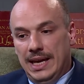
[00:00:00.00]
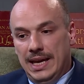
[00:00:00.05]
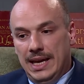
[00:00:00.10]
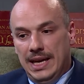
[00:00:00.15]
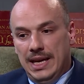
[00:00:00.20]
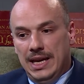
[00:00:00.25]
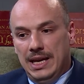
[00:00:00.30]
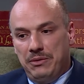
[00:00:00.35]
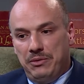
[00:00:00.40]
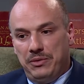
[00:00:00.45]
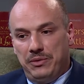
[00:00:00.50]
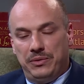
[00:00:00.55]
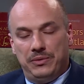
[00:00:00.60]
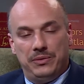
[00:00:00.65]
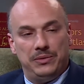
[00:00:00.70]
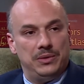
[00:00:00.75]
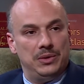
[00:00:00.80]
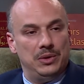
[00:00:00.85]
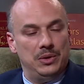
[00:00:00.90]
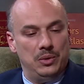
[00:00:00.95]

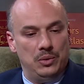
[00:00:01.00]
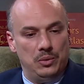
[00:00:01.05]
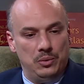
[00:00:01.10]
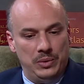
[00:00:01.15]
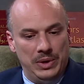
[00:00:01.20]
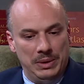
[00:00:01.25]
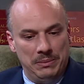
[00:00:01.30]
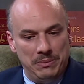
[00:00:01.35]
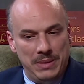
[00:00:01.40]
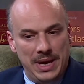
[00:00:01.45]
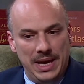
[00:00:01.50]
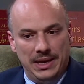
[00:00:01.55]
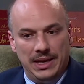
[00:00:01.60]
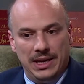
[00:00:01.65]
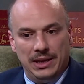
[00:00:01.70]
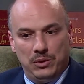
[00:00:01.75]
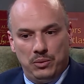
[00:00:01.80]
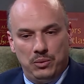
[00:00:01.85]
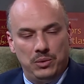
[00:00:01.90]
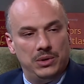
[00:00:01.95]
If we make
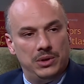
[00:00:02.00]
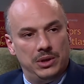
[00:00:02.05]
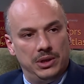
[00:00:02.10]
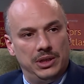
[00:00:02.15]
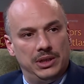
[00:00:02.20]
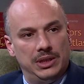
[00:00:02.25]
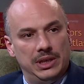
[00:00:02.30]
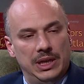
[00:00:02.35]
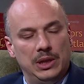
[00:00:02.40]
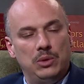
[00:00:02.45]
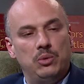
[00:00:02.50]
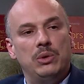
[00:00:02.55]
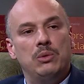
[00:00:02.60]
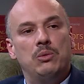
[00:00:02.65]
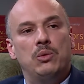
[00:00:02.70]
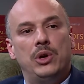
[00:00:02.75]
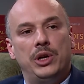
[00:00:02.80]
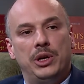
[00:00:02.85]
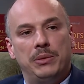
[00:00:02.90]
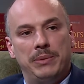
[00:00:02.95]
it work, it will
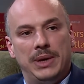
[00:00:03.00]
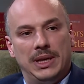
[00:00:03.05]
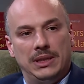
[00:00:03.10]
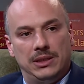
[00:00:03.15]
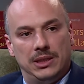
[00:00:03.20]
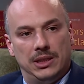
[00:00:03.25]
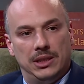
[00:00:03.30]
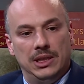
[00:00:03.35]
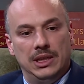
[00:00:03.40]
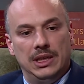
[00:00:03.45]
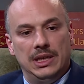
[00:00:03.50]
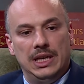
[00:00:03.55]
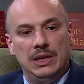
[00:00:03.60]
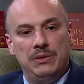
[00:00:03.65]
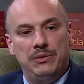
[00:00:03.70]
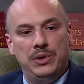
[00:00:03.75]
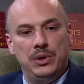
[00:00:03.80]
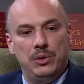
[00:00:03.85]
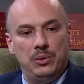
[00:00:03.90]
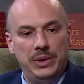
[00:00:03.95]
work better.
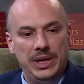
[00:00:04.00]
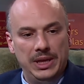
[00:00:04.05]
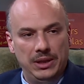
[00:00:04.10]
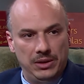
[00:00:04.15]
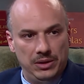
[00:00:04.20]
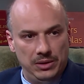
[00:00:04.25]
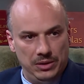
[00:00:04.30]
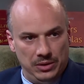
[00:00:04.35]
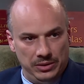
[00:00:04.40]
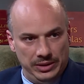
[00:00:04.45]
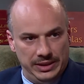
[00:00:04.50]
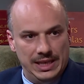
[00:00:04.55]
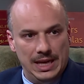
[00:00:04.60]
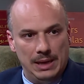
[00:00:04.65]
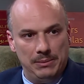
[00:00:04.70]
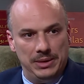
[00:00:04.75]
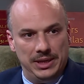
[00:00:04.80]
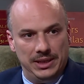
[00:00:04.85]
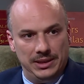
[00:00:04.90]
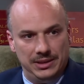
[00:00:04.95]
If you read on
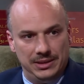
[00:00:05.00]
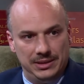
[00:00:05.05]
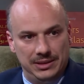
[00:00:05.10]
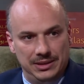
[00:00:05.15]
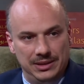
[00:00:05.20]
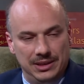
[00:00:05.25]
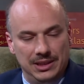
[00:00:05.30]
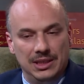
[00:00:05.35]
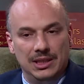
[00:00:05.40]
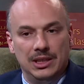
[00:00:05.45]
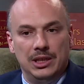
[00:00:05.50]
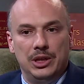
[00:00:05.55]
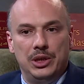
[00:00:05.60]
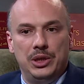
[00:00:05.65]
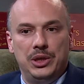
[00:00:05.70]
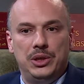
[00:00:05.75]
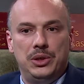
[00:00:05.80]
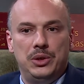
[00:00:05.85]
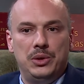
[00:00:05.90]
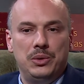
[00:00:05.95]
tablet,
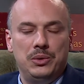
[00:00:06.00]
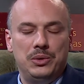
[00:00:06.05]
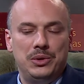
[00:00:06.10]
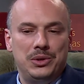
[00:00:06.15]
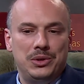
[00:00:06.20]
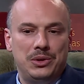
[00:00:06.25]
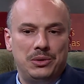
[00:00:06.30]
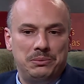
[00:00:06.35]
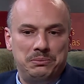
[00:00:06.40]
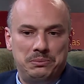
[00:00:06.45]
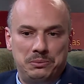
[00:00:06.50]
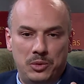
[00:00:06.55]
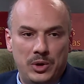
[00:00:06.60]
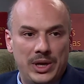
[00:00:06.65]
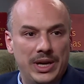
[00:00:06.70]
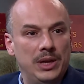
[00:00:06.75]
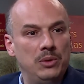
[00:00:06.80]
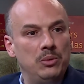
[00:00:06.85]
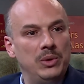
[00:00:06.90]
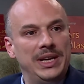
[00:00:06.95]
your
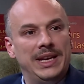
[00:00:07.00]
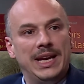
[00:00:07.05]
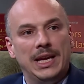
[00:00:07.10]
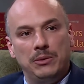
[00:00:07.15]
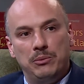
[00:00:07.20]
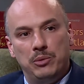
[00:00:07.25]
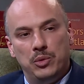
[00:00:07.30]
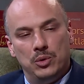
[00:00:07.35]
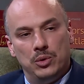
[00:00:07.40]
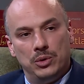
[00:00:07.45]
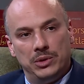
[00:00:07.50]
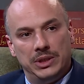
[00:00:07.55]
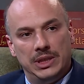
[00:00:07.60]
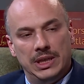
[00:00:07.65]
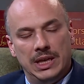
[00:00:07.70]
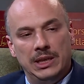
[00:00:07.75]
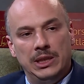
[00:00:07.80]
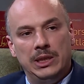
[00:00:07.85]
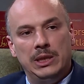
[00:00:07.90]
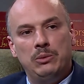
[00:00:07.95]
brain will get bored
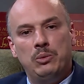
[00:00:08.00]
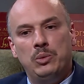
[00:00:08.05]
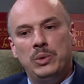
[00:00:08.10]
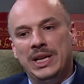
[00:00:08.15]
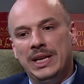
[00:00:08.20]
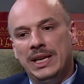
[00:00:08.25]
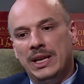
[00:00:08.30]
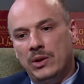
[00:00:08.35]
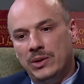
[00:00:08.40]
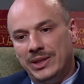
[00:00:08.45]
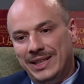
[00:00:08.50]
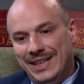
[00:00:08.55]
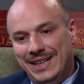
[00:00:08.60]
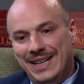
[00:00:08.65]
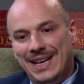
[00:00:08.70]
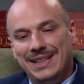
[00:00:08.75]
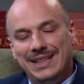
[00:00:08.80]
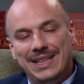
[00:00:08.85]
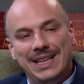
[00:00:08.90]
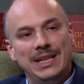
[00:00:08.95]
and it will not
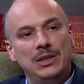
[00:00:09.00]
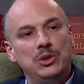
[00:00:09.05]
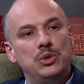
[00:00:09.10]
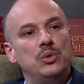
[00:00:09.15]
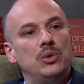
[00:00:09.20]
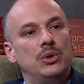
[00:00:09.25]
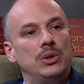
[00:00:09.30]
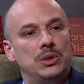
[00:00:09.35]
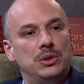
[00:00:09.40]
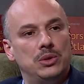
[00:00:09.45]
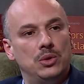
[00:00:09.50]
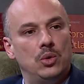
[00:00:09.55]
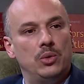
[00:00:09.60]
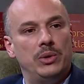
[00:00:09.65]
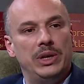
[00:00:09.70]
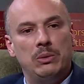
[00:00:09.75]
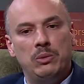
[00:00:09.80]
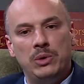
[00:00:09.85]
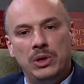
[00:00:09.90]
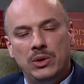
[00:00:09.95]
get into the
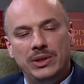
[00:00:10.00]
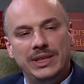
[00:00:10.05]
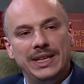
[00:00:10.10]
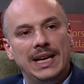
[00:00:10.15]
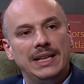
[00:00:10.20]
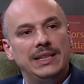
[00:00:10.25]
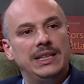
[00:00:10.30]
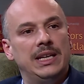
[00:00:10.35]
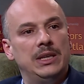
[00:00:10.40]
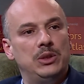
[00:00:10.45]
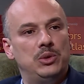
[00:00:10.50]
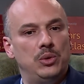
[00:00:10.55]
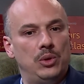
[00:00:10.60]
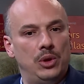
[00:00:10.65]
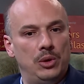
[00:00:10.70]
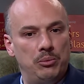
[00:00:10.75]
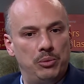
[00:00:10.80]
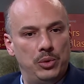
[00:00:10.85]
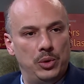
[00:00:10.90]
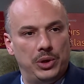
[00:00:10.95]
story, it will not get into
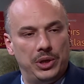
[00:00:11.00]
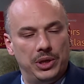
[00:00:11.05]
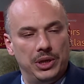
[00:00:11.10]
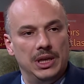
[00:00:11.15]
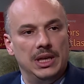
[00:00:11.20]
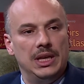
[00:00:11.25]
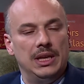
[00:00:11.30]
the book.